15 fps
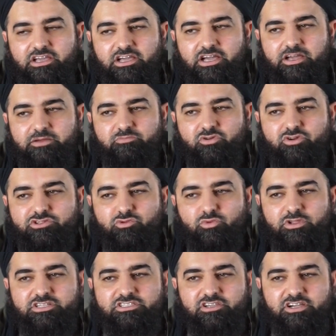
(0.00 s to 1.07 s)
Um,
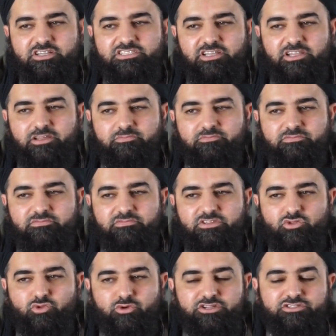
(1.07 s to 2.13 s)
Rasulullah
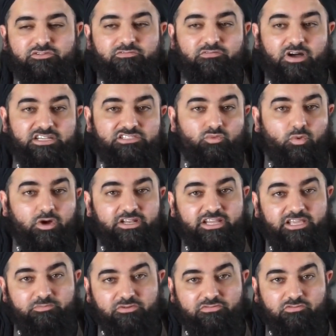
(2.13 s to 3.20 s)
taught us to fast one
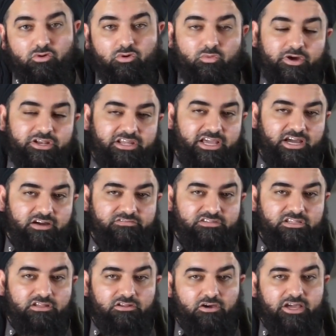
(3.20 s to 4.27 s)
day before one day
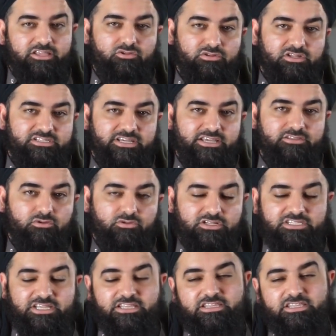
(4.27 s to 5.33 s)
after, the 9th or the 10th or the
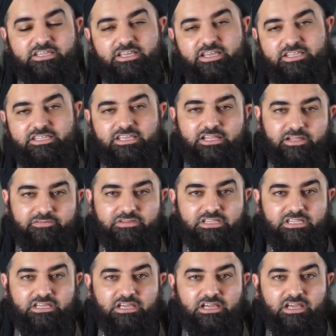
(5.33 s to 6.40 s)
10th and the 11th.